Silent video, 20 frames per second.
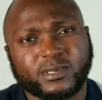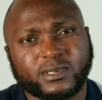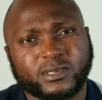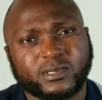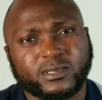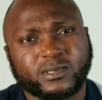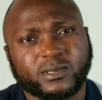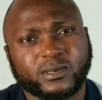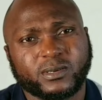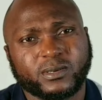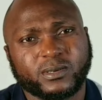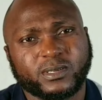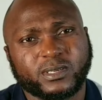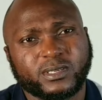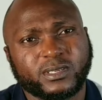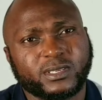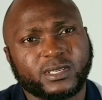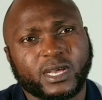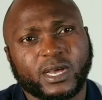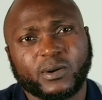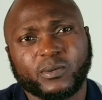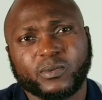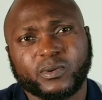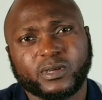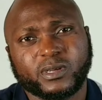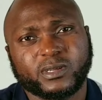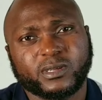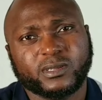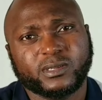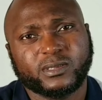So in that
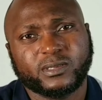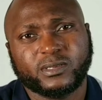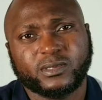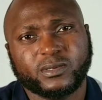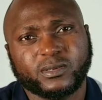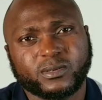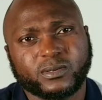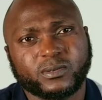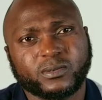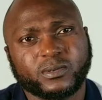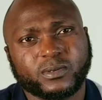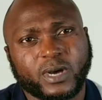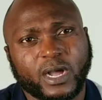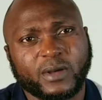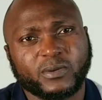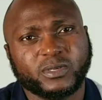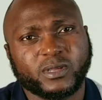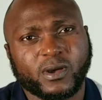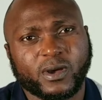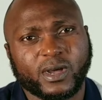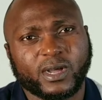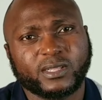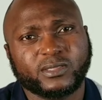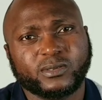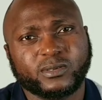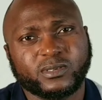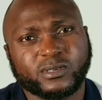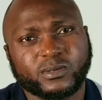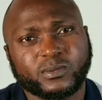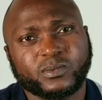way, your
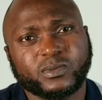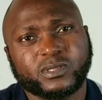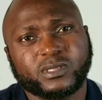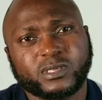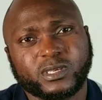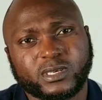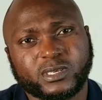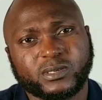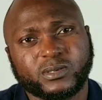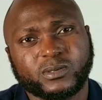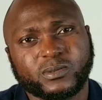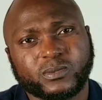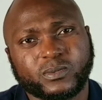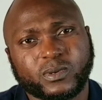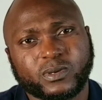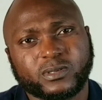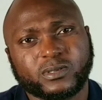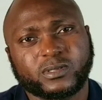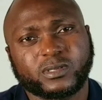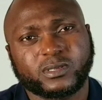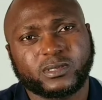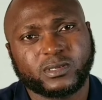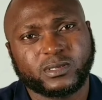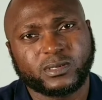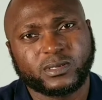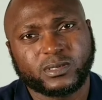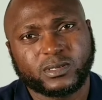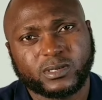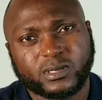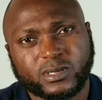Anthony will tell you what
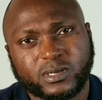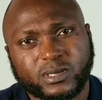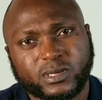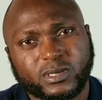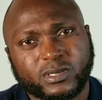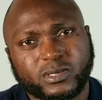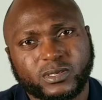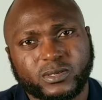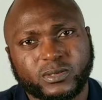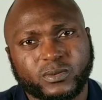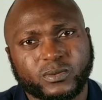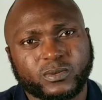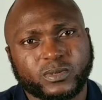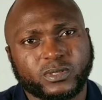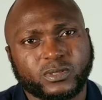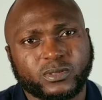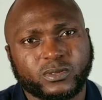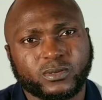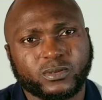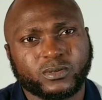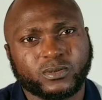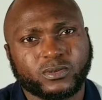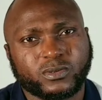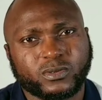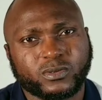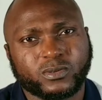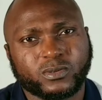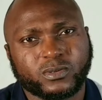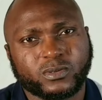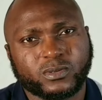you will do
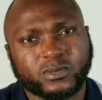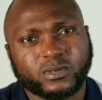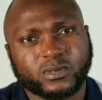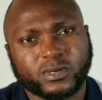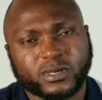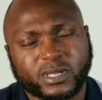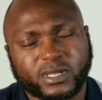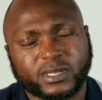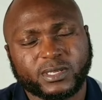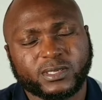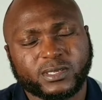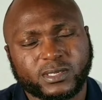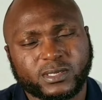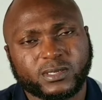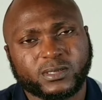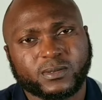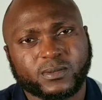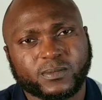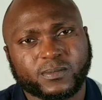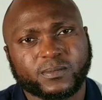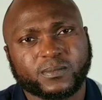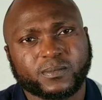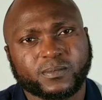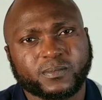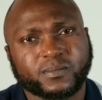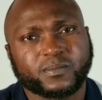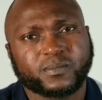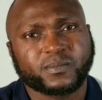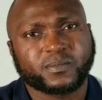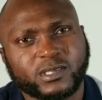through your case.
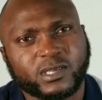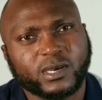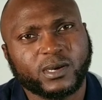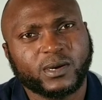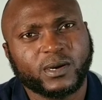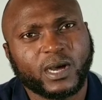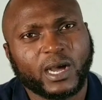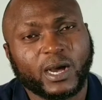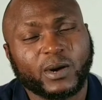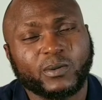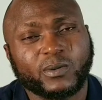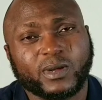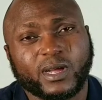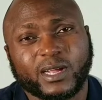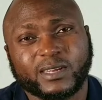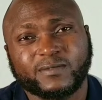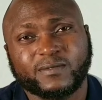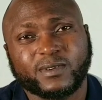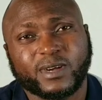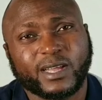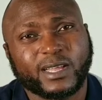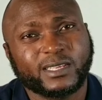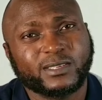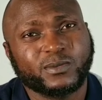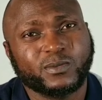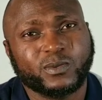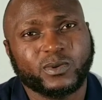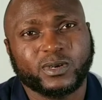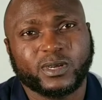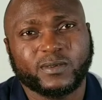I will advise
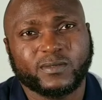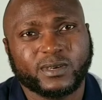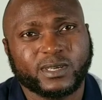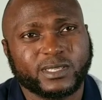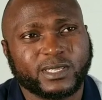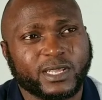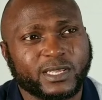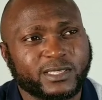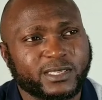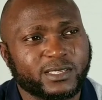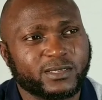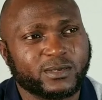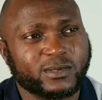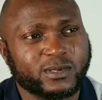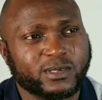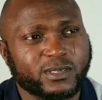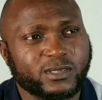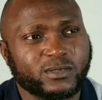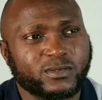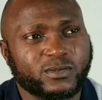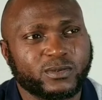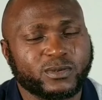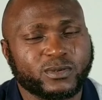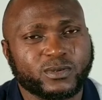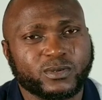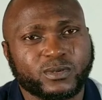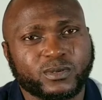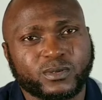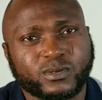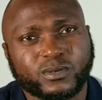whoever that is going
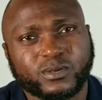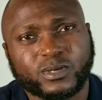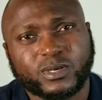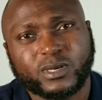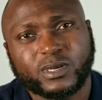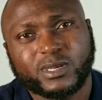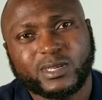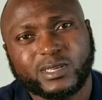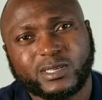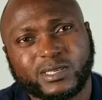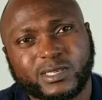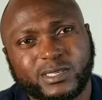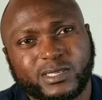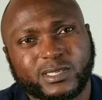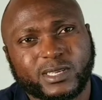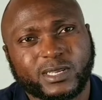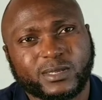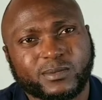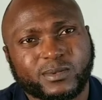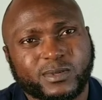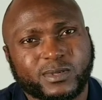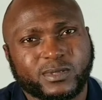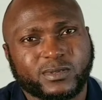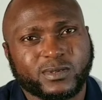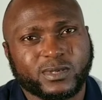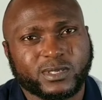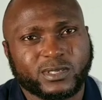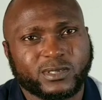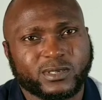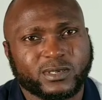through the same
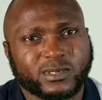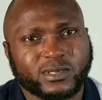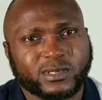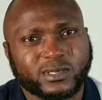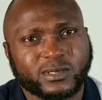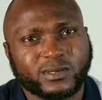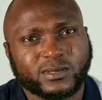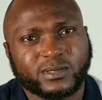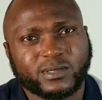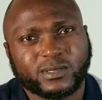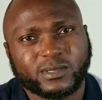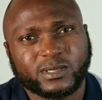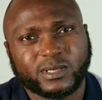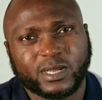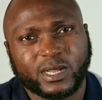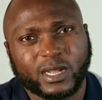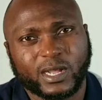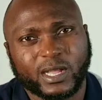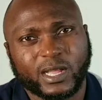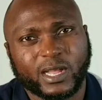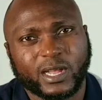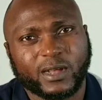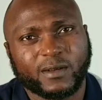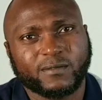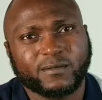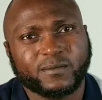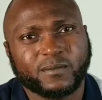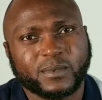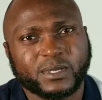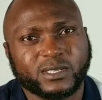situation I
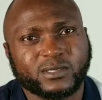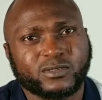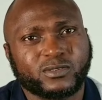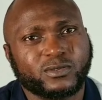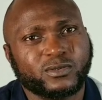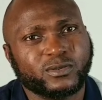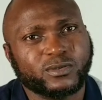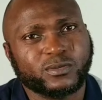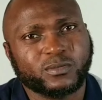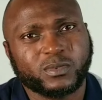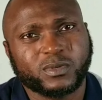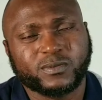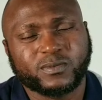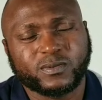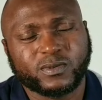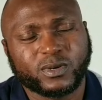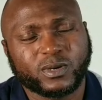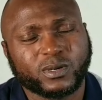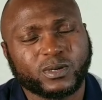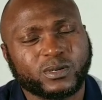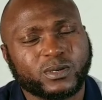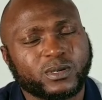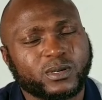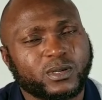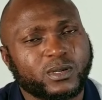have been through before,